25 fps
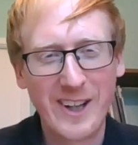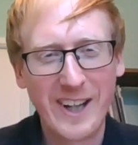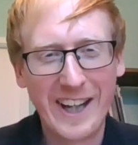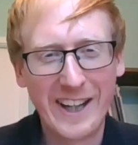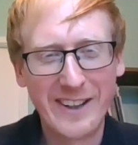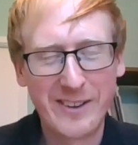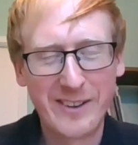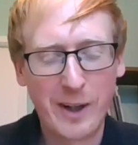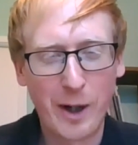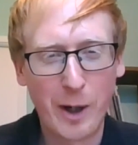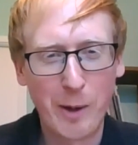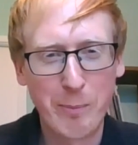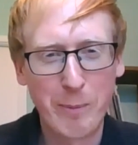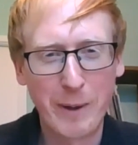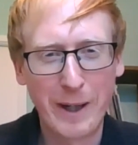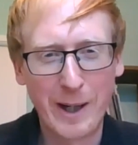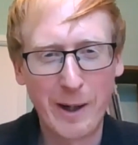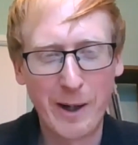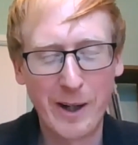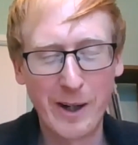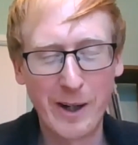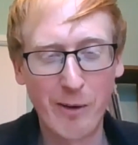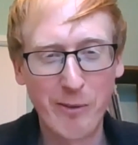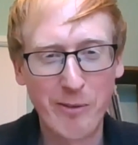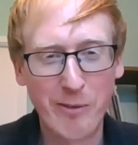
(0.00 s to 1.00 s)
it's going to be
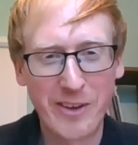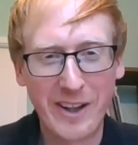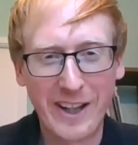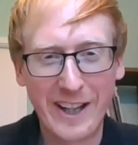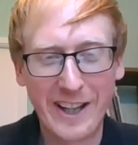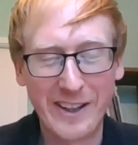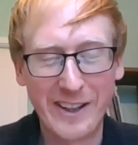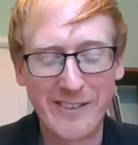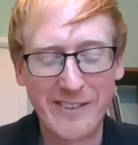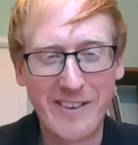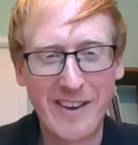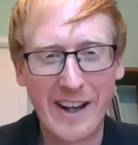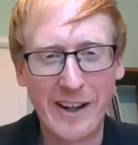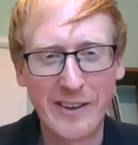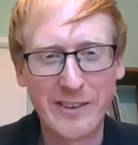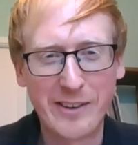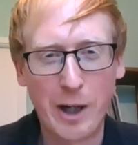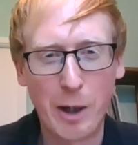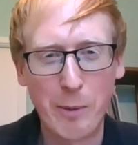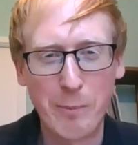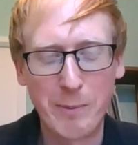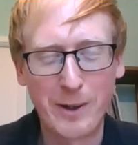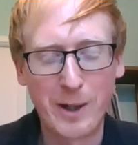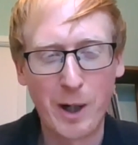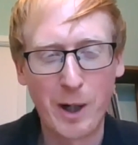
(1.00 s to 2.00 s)
a, obviously that's
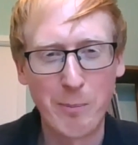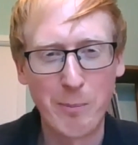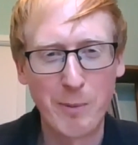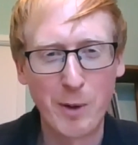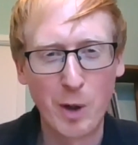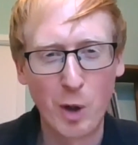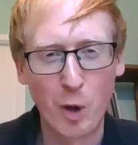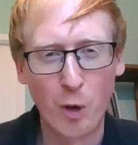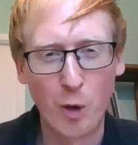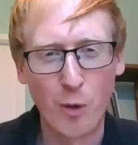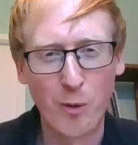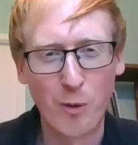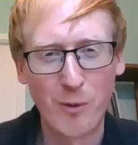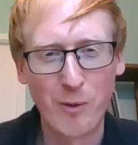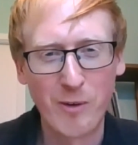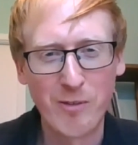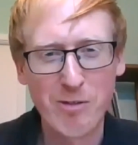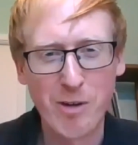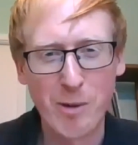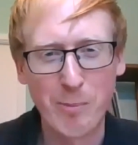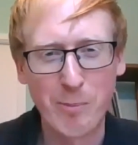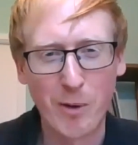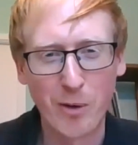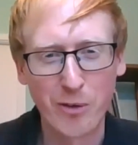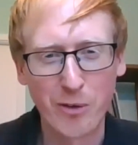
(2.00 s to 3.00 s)
going to become law
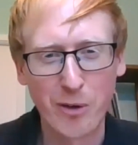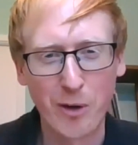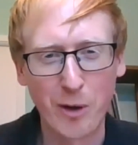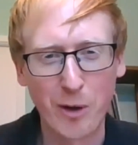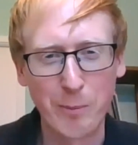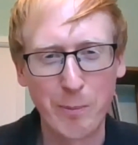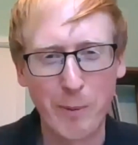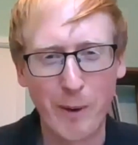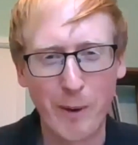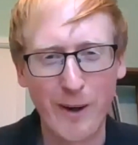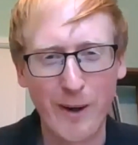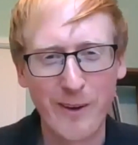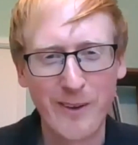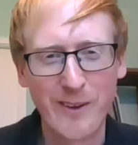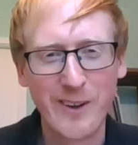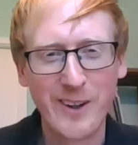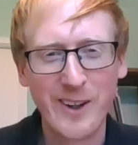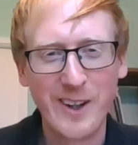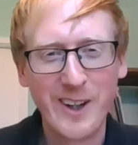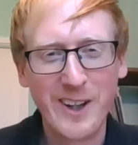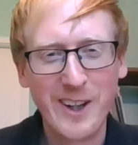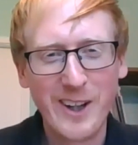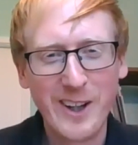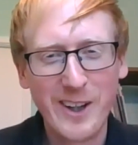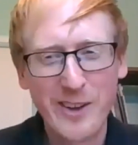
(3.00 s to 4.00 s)
from October.
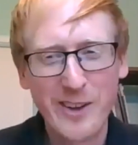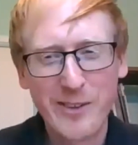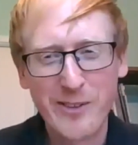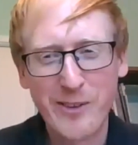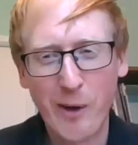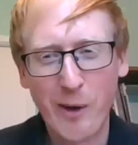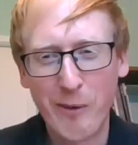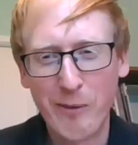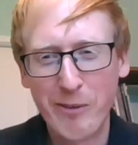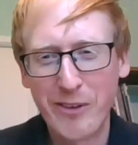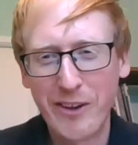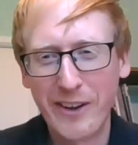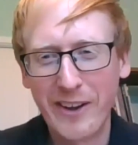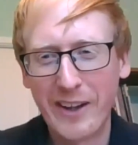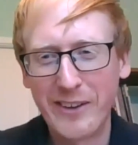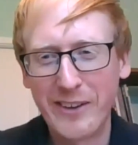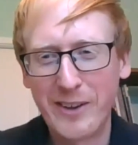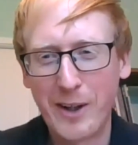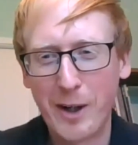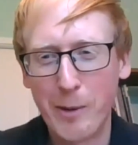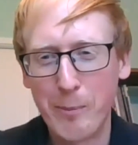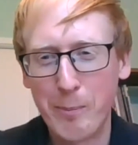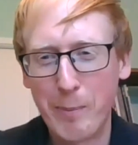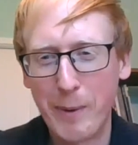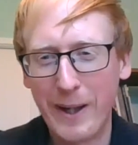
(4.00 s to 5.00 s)
So obviously, that's
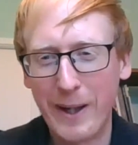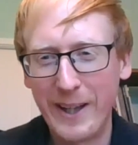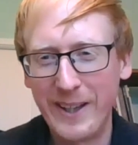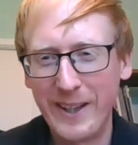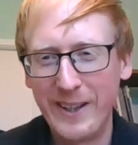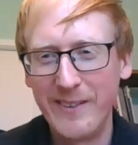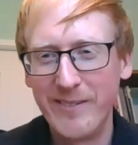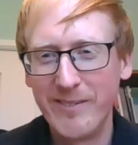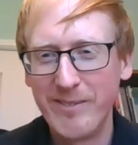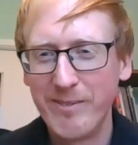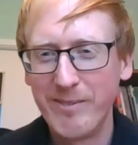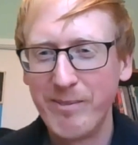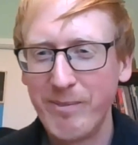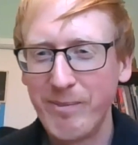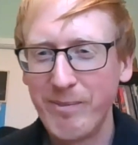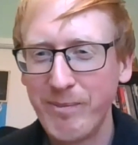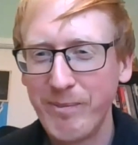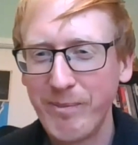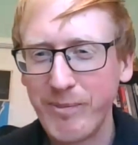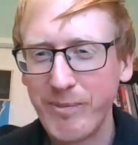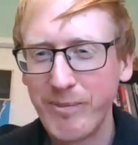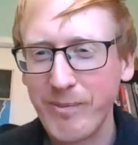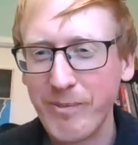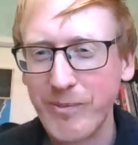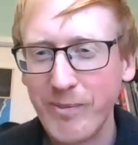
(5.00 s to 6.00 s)
going to be
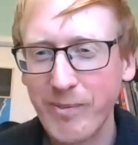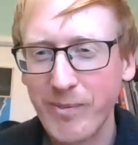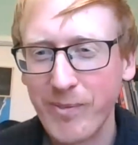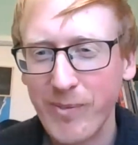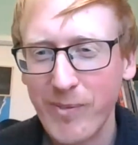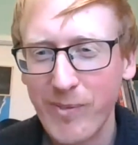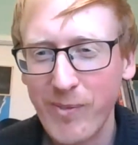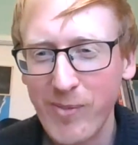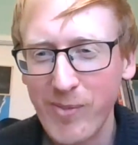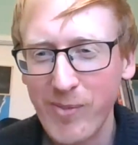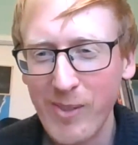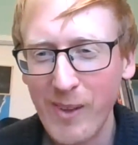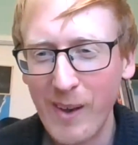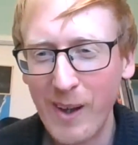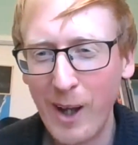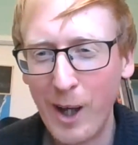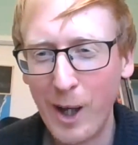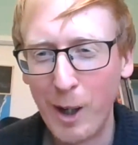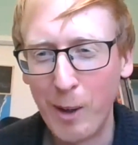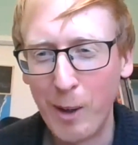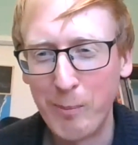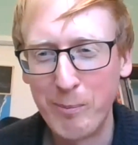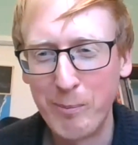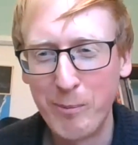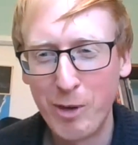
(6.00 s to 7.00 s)

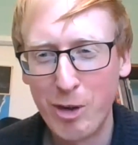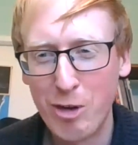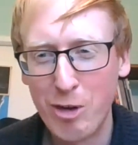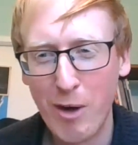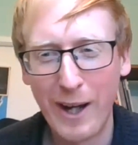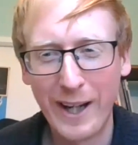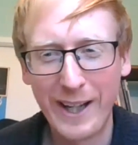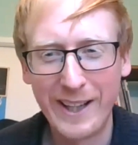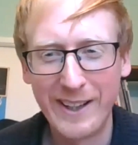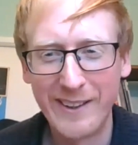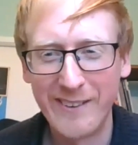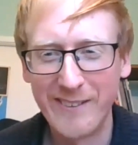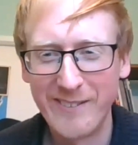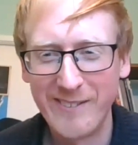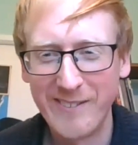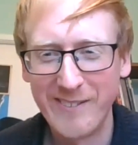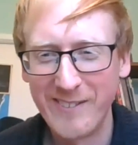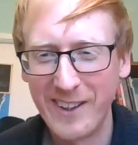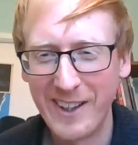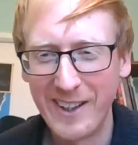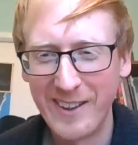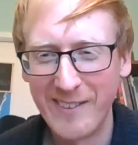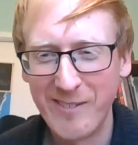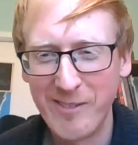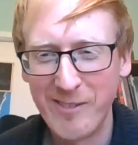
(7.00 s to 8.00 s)
um, great
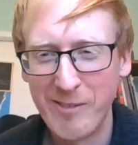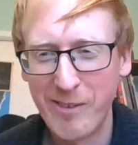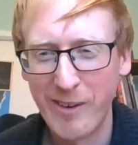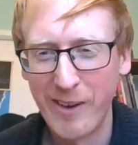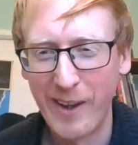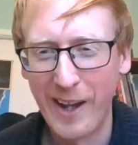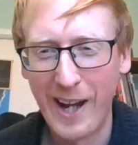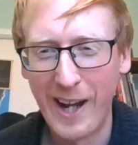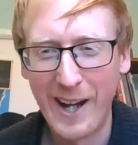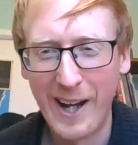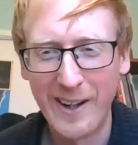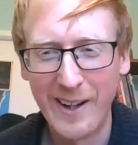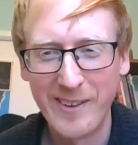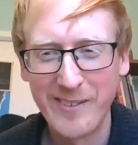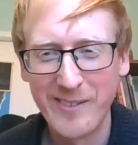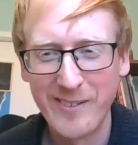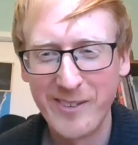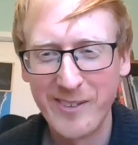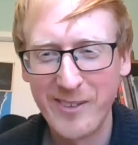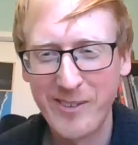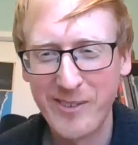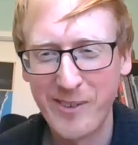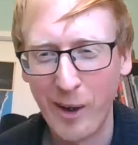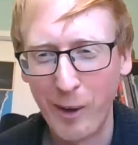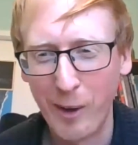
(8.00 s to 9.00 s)
for that.
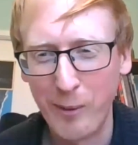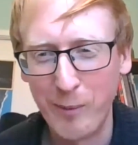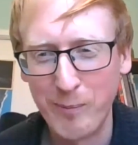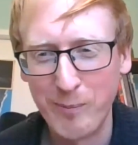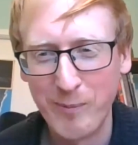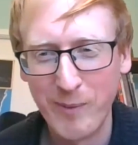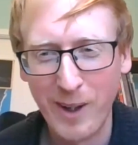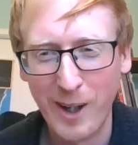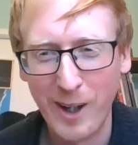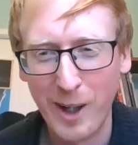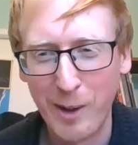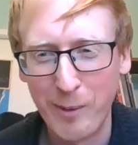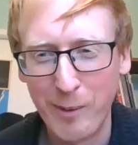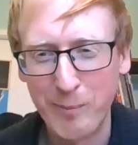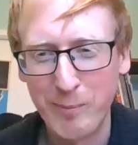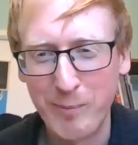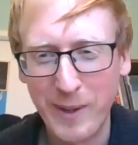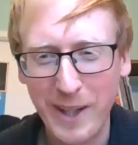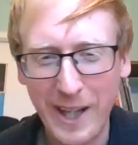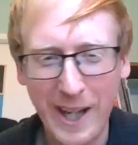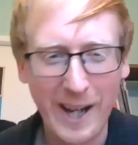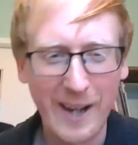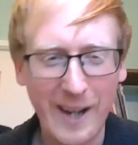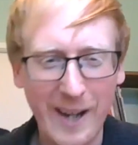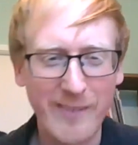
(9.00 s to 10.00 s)
So um,
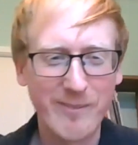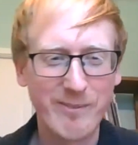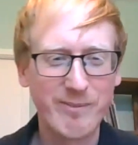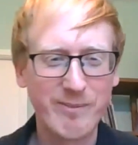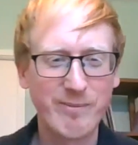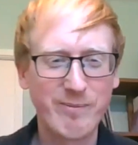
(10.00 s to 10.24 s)
yeah,